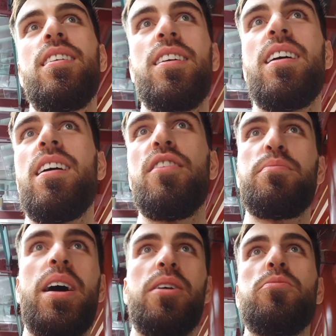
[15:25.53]
of
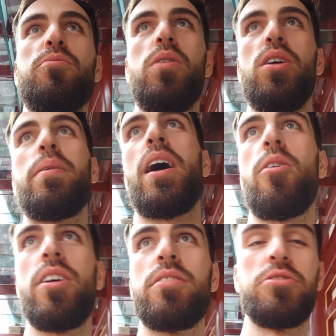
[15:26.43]
my willpower
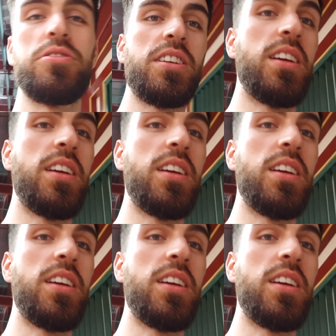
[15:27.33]
and routine,